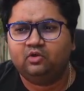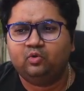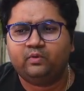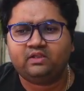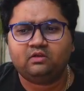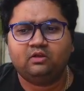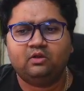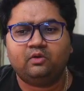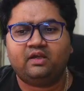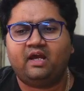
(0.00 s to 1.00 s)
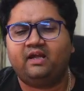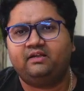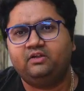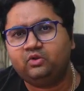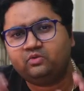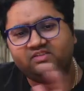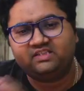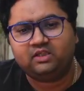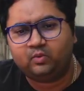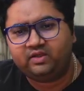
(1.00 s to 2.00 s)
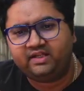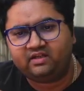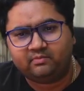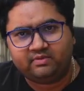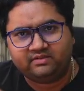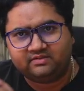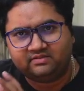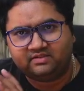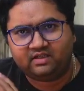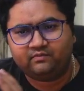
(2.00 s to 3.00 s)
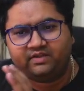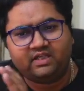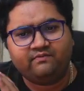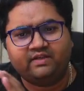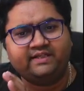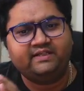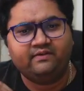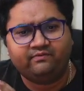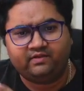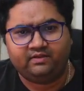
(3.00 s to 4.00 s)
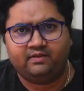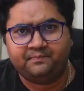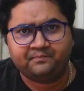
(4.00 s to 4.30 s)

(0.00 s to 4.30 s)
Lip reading: When you look at NoSQL databases, they are very different.